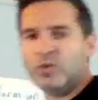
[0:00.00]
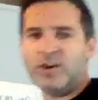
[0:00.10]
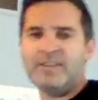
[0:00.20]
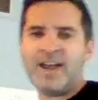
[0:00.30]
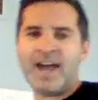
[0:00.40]

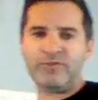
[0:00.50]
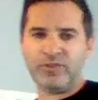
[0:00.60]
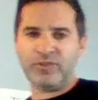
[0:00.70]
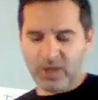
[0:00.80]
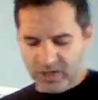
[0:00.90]
not
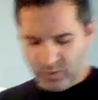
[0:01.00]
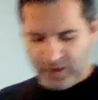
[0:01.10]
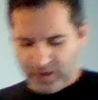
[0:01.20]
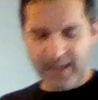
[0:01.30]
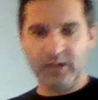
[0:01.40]
familiar with
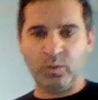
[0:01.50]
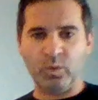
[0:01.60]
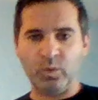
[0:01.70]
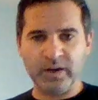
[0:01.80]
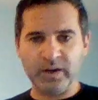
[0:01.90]
Hint
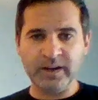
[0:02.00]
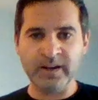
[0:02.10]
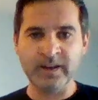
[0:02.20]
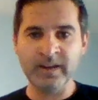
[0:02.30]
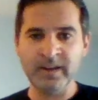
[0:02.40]
Water,
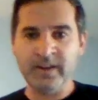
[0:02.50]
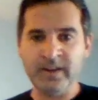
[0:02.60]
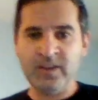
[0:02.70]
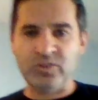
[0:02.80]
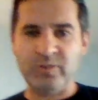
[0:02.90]

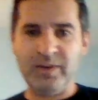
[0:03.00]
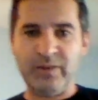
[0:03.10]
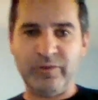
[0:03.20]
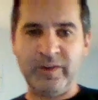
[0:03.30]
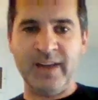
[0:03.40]
do me a
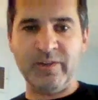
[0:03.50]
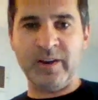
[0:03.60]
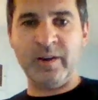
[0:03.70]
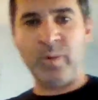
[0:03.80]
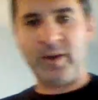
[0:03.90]
favor.
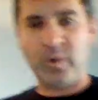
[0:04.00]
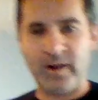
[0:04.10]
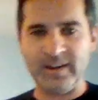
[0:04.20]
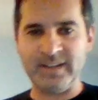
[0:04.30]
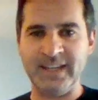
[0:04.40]
When
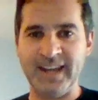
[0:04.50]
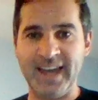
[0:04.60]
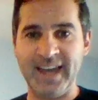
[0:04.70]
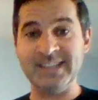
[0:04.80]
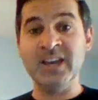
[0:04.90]
quarantine
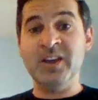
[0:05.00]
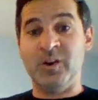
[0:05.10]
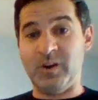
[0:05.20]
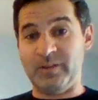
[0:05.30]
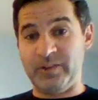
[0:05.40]
ends, or
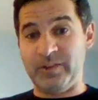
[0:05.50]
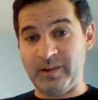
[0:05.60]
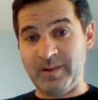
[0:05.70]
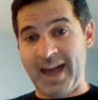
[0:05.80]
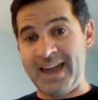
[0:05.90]
if you're
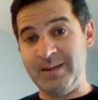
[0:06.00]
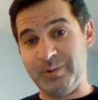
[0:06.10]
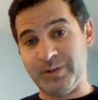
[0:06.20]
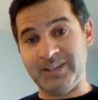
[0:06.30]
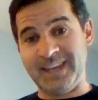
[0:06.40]
able
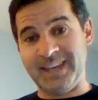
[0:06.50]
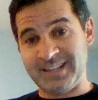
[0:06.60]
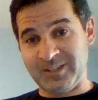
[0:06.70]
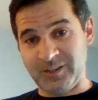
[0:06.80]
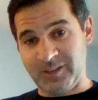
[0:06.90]
to get to
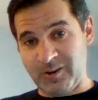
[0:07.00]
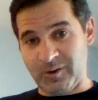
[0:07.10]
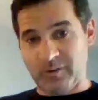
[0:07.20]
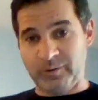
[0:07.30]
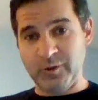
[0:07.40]
your local
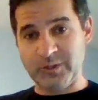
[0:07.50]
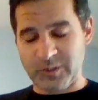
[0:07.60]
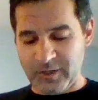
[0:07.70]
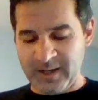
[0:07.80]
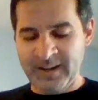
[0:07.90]
food
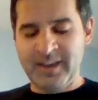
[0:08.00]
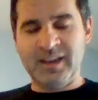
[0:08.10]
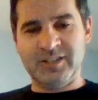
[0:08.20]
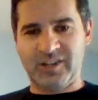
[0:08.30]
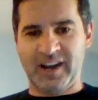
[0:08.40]
store,
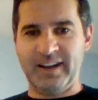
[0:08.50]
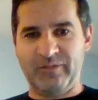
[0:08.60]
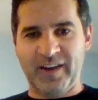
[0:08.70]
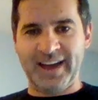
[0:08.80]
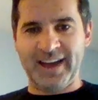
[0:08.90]
try to
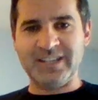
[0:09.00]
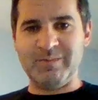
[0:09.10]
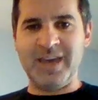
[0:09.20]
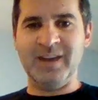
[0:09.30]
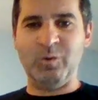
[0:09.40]
find some
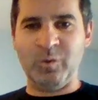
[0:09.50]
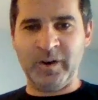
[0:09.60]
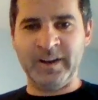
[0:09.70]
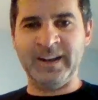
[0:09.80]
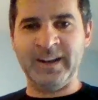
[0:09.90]
Hint Water.
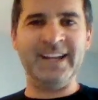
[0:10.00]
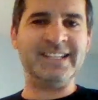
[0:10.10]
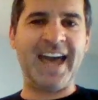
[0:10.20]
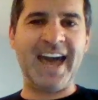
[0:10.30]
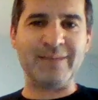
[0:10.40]
It is
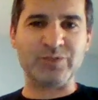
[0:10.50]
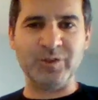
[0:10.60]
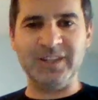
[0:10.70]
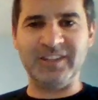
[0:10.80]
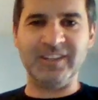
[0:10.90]
absolutely
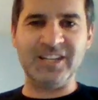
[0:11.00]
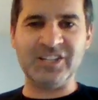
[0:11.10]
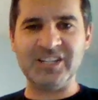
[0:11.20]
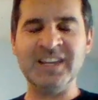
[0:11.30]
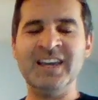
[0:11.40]
delicious.
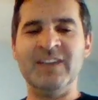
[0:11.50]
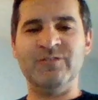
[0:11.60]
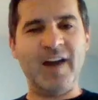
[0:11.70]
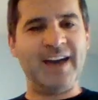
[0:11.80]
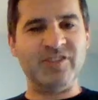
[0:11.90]
If you
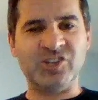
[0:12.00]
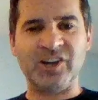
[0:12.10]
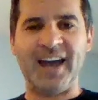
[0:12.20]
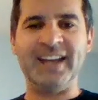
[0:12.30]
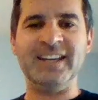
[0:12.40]
haven't
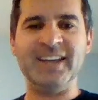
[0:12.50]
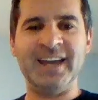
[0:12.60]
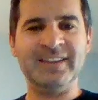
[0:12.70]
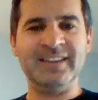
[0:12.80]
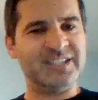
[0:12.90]
tried it yet,
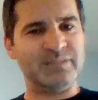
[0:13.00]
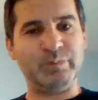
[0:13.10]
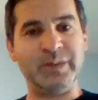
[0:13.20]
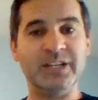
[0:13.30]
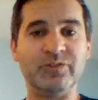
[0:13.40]
this is
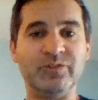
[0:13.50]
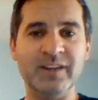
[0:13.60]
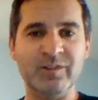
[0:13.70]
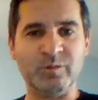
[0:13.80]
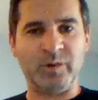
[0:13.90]
peach flavored,
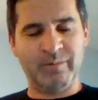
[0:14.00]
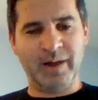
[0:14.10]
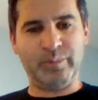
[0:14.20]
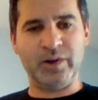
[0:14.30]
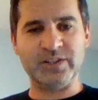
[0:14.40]
one of my
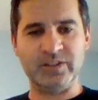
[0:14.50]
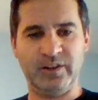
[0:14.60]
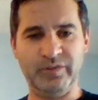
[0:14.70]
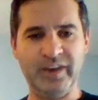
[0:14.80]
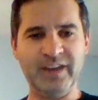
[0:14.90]
personal
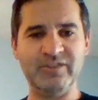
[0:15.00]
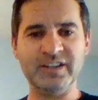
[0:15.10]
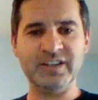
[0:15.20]
favorites.